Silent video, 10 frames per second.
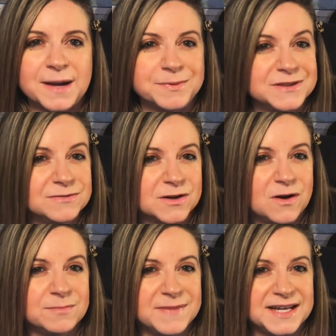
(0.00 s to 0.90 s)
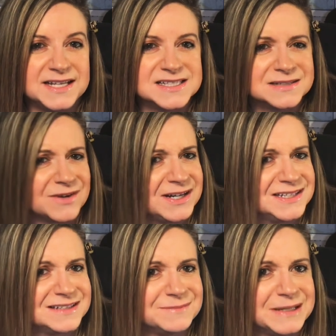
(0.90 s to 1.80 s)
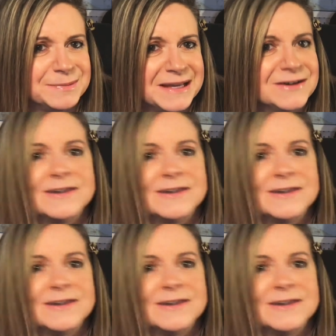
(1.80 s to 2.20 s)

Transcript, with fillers: believe they're called minis, right? Mini planner.